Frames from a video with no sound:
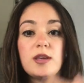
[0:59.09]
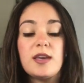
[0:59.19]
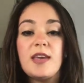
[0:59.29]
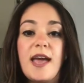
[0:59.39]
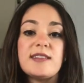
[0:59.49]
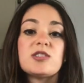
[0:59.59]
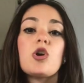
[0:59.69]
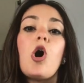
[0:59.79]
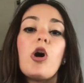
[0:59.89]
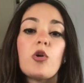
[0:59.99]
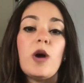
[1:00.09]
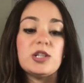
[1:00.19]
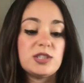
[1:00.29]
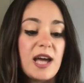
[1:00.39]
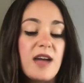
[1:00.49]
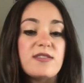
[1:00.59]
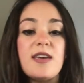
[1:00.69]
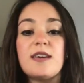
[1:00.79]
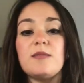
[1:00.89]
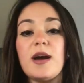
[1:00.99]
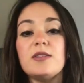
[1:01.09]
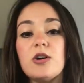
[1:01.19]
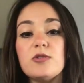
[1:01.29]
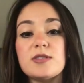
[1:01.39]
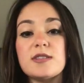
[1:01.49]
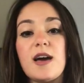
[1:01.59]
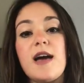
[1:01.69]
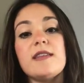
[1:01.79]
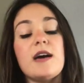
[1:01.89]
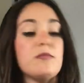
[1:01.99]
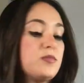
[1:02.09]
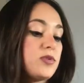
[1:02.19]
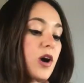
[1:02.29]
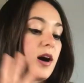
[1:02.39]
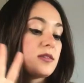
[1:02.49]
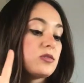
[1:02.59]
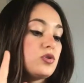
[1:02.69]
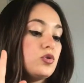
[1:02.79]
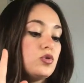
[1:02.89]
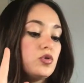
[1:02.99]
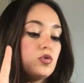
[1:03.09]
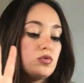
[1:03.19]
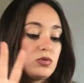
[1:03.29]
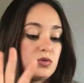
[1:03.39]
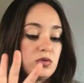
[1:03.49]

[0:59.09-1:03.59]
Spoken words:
can answer all the questions. I've taken my notes and I've thought to